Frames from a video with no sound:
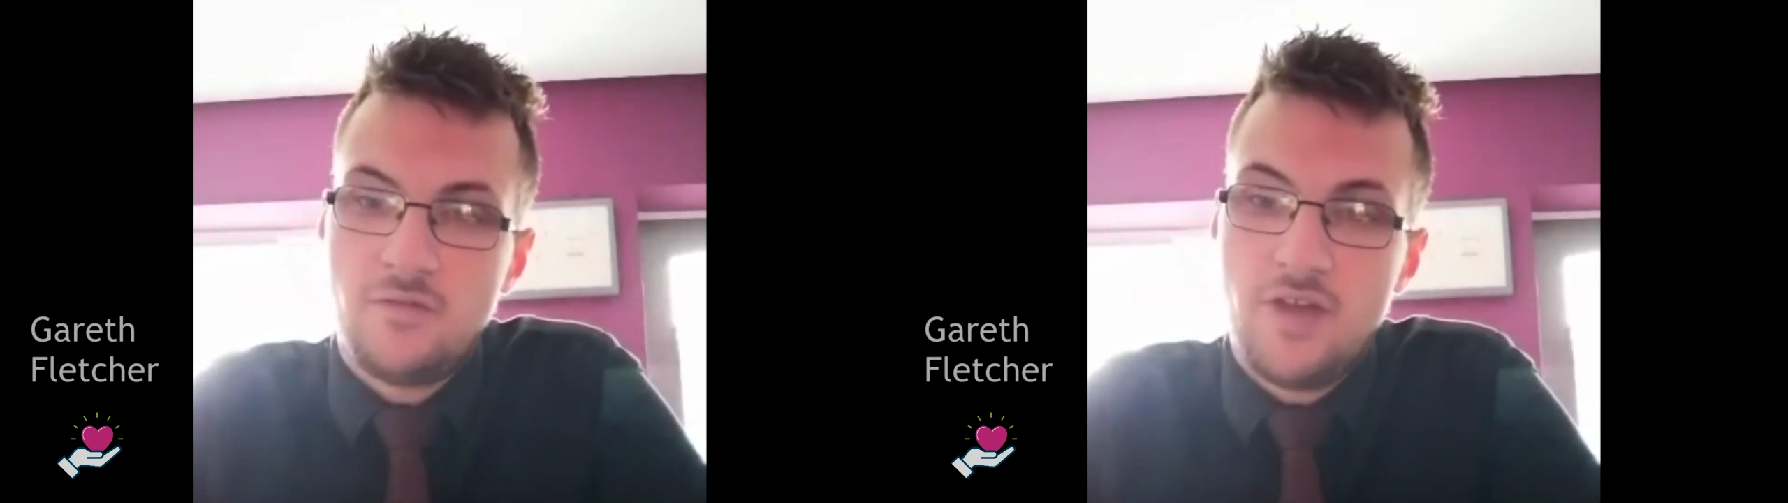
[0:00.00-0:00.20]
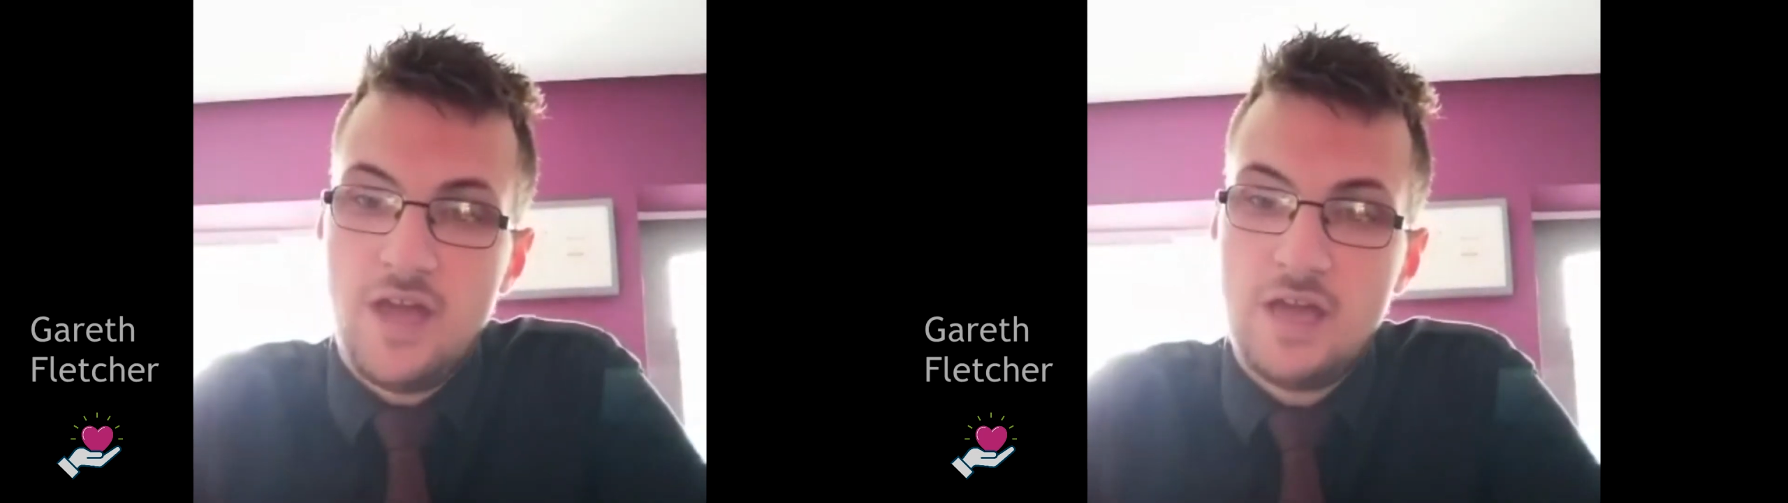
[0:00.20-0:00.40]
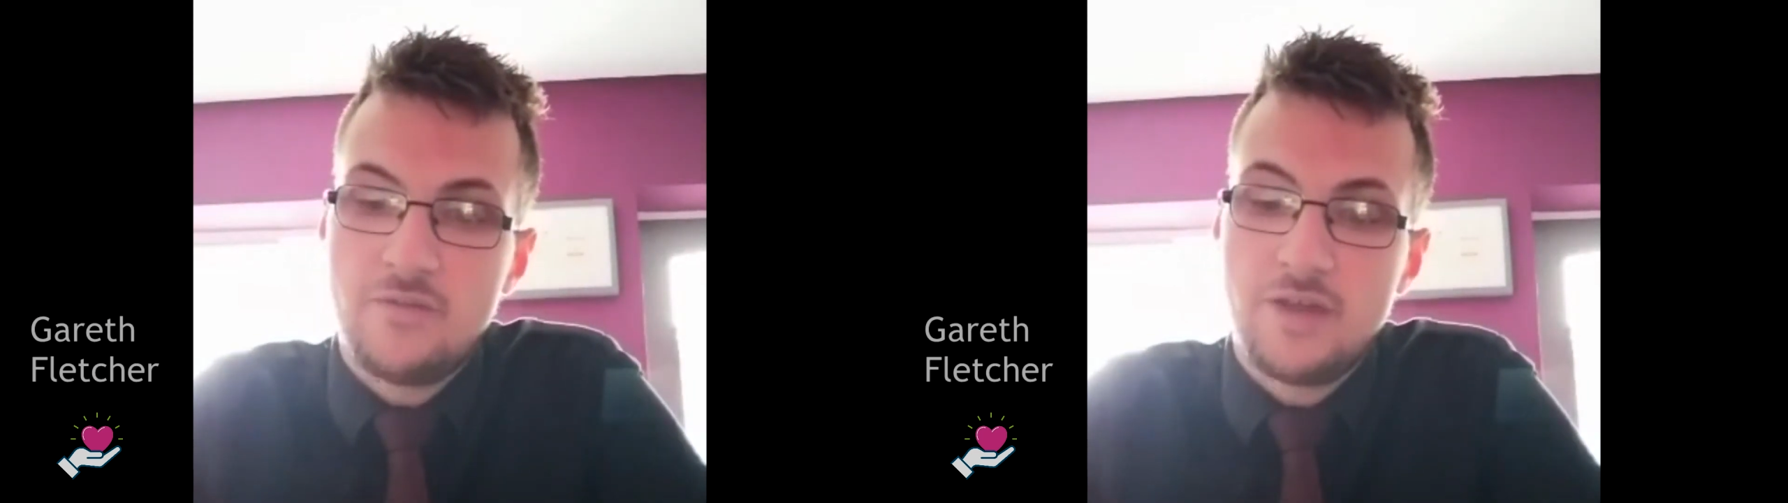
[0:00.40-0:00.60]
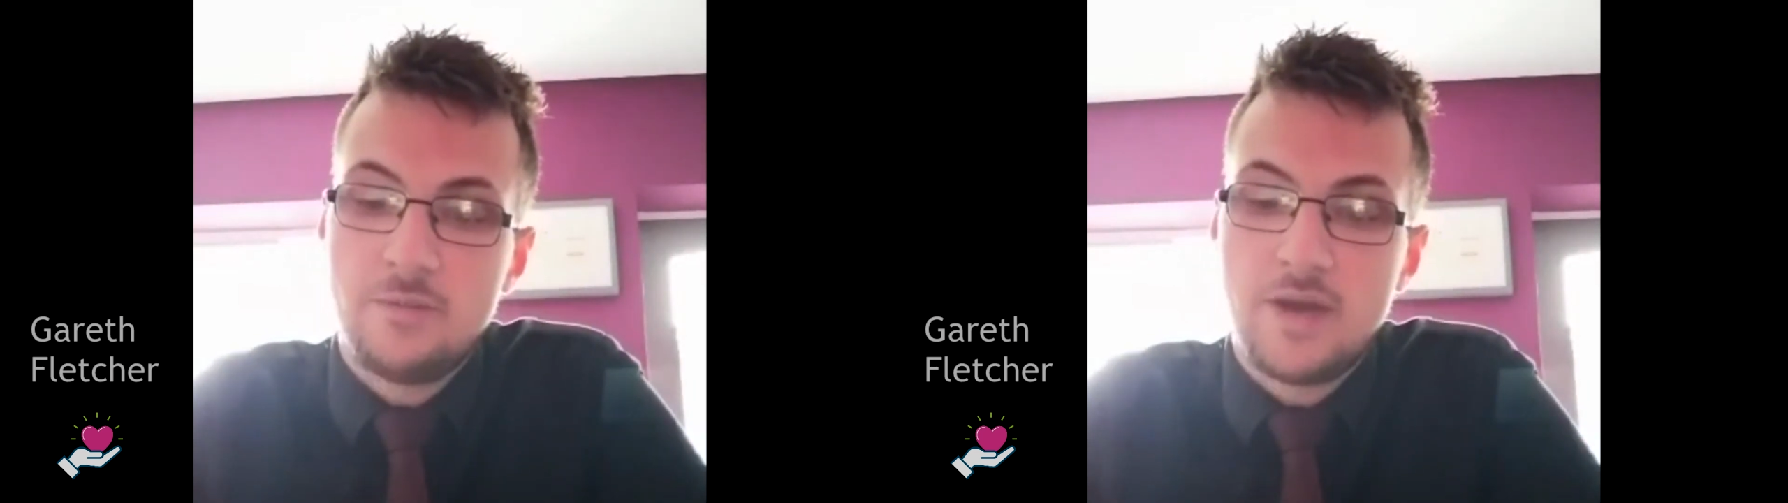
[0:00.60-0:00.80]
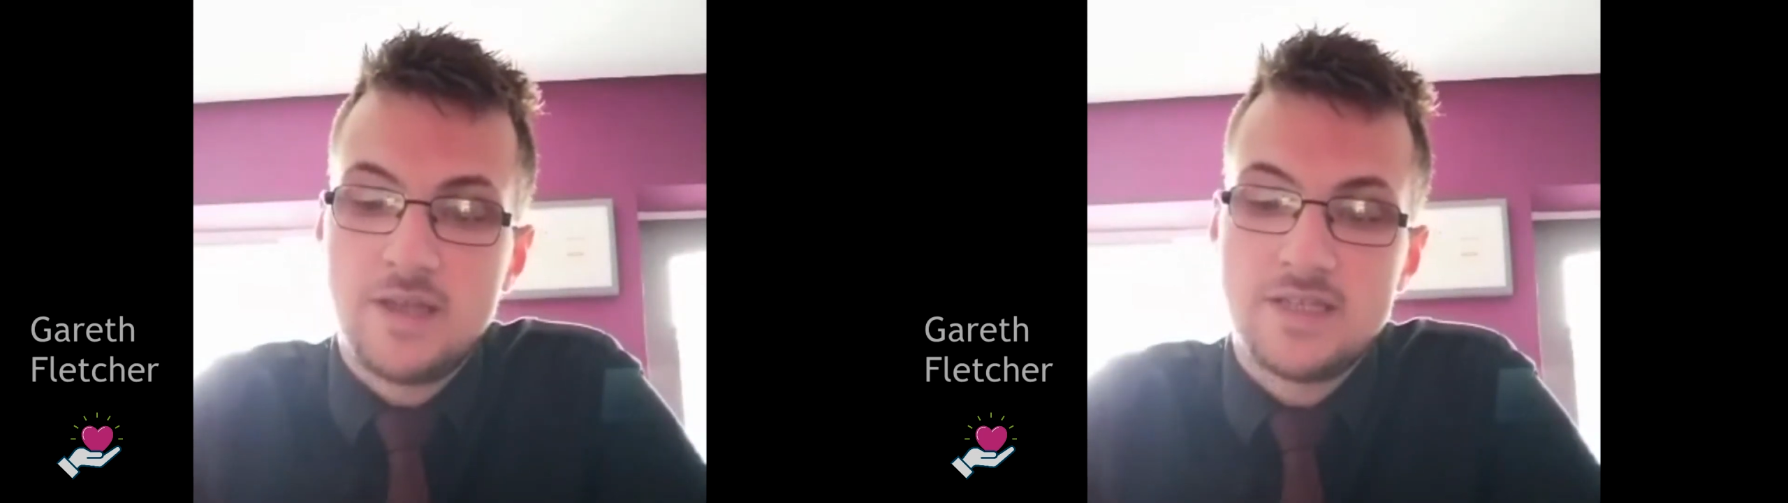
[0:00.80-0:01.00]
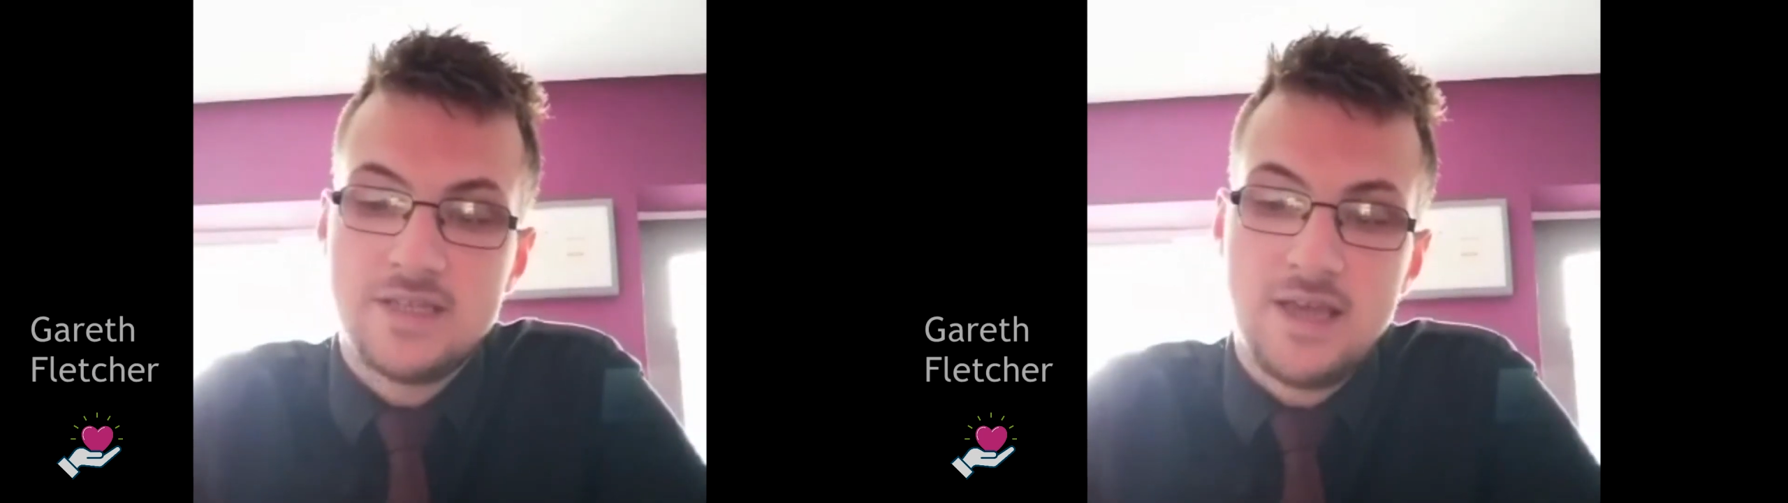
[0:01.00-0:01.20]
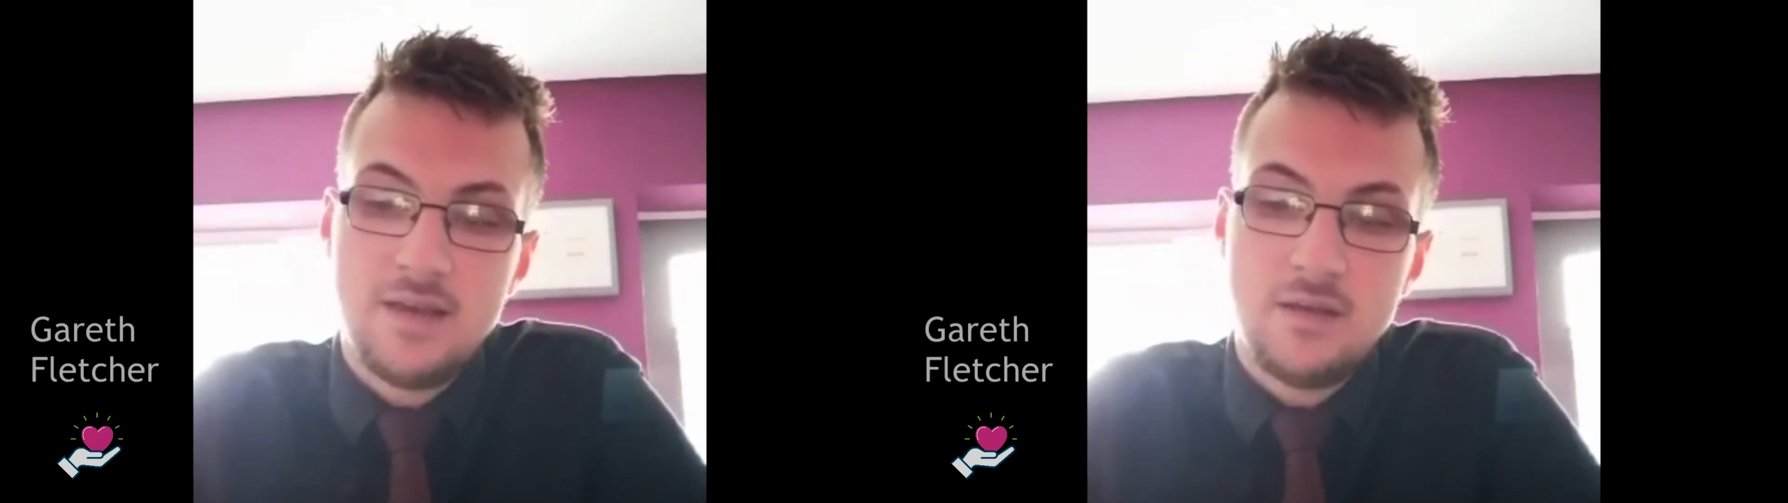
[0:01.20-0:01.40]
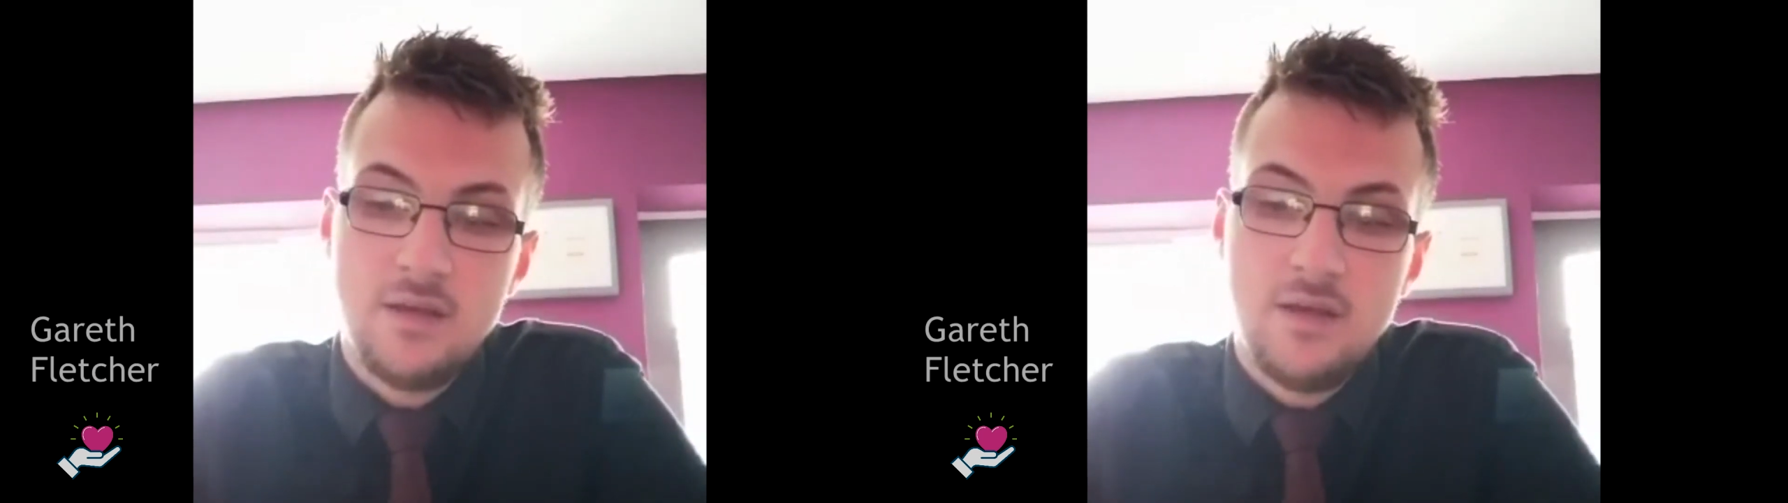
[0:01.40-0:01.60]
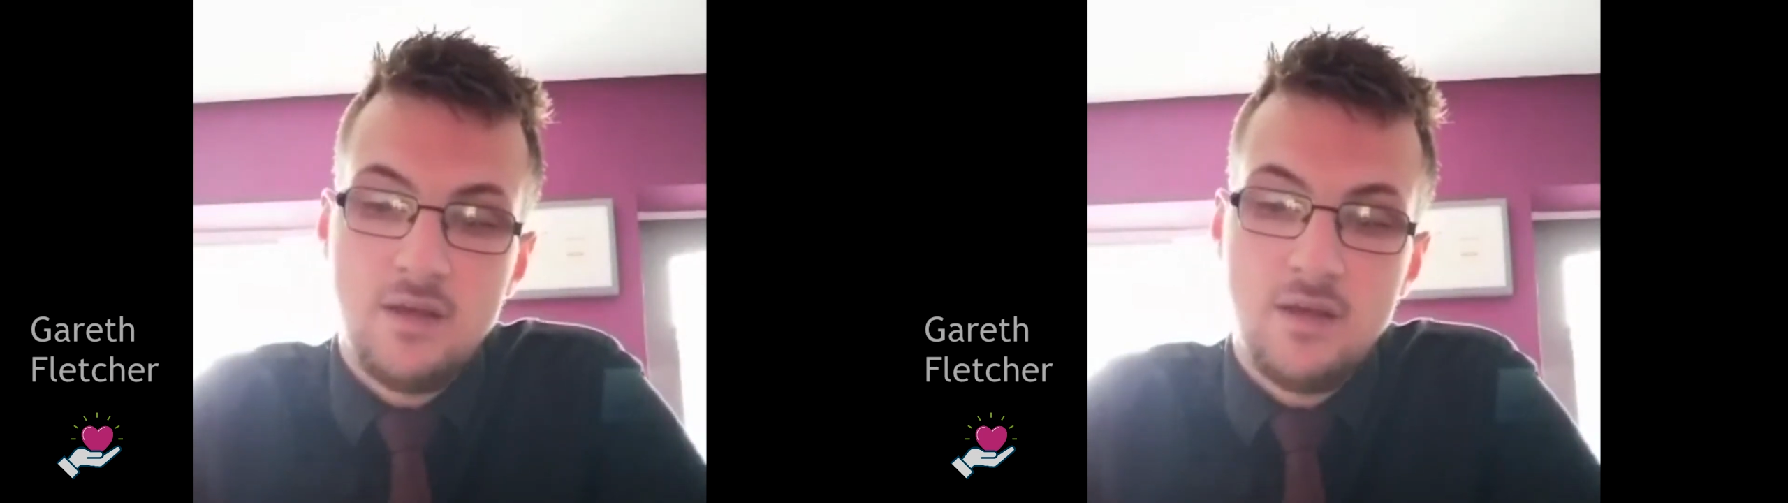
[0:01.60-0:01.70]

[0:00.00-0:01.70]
for her feedback to then,